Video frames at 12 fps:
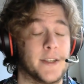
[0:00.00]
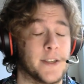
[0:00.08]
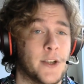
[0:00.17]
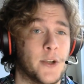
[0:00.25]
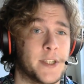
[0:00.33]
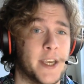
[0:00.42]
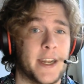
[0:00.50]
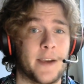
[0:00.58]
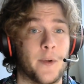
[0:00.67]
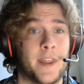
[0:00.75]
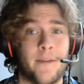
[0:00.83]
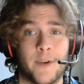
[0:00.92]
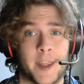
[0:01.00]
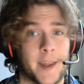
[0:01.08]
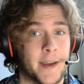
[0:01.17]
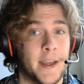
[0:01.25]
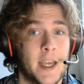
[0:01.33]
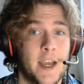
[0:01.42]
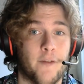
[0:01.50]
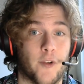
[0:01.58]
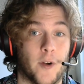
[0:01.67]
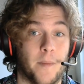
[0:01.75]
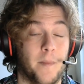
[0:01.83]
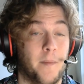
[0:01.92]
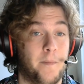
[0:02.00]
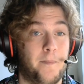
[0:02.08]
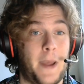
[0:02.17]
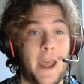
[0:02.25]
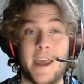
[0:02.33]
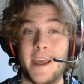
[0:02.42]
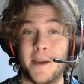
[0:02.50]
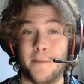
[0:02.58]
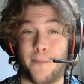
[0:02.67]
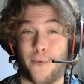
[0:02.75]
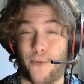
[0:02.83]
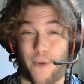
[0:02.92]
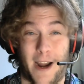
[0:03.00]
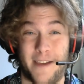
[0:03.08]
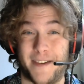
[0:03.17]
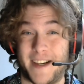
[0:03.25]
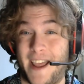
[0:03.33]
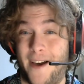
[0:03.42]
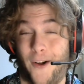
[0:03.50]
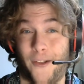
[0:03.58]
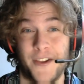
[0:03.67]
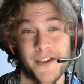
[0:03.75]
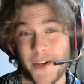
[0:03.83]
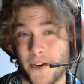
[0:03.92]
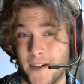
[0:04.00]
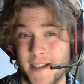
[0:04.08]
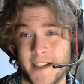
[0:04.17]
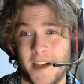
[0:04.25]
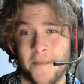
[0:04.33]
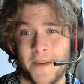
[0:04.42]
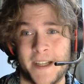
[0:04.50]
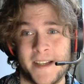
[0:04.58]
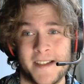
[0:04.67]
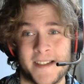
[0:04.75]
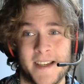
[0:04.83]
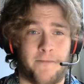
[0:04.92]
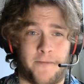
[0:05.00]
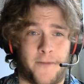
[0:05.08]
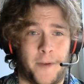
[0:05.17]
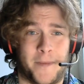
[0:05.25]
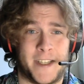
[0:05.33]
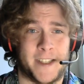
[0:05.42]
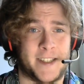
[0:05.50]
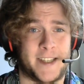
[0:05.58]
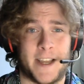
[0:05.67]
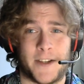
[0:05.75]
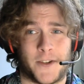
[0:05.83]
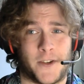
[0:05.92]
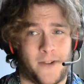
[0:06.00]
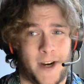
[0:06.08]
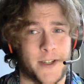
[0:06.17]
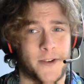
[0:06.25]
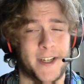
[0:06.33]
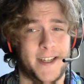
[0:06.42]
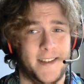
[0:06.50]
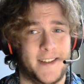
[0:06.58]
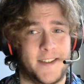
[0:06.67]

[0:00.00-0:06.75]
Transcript: associating it with everything from paying private health insurance companies, from the state treasury,